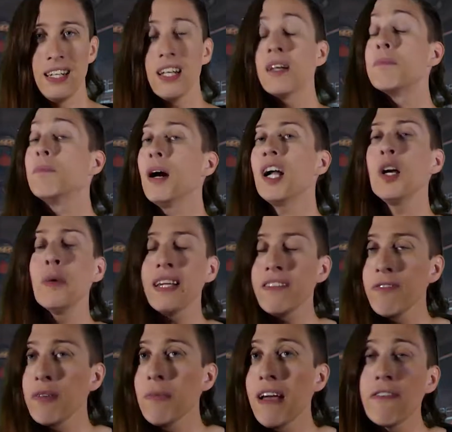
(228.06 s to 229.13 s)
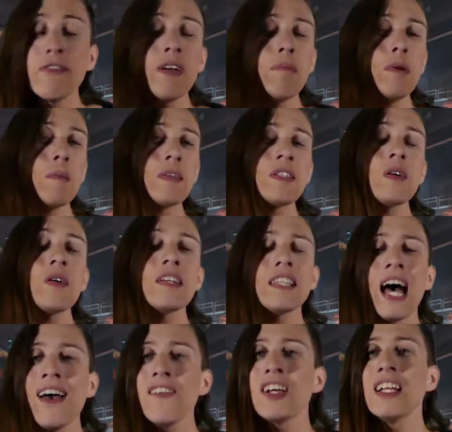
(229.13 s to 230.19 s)
Borrowing from my friend Boopasaurus,
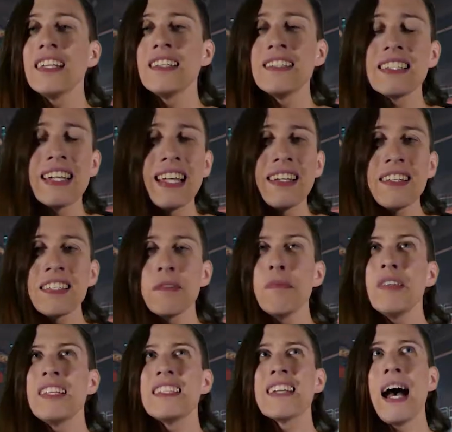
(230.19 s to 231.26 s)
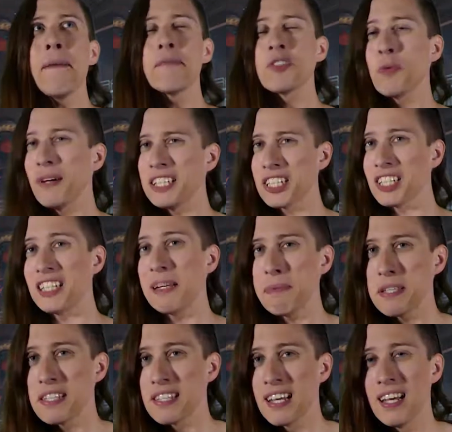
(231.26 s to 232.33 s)
I've collected together some of the top Twitch
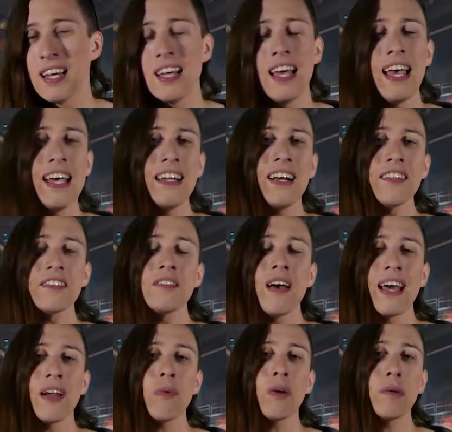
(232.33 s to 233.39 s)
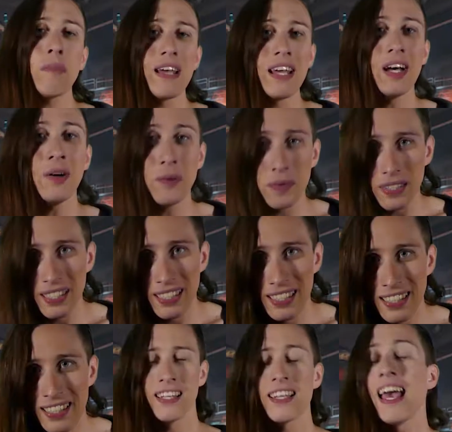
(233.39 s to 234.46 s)
clips and also added one of my own.
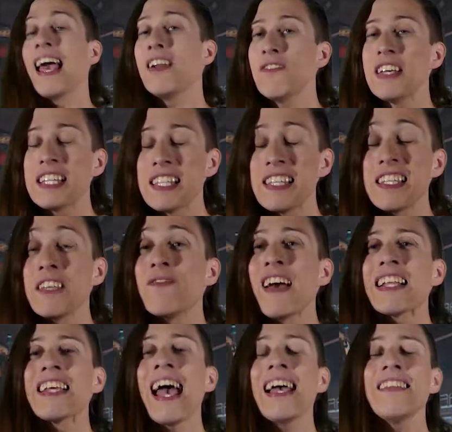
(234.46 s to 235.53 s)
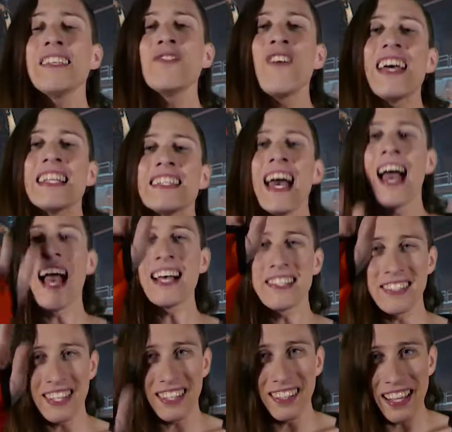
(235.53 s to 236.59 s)
Envious's Effect had this
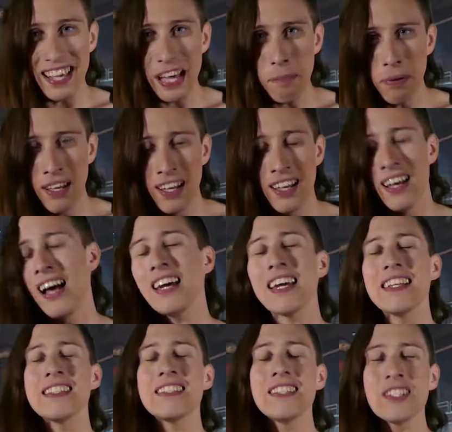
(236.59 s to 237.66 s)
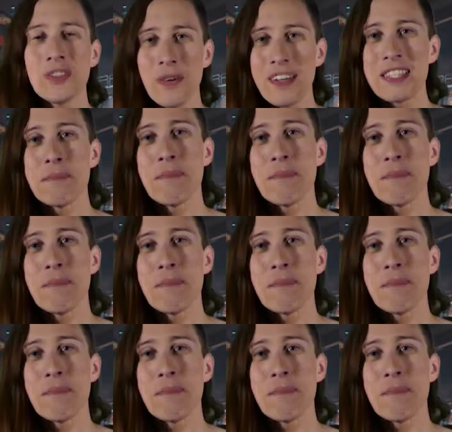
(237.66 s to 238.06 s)
fantastic layup against Detroit's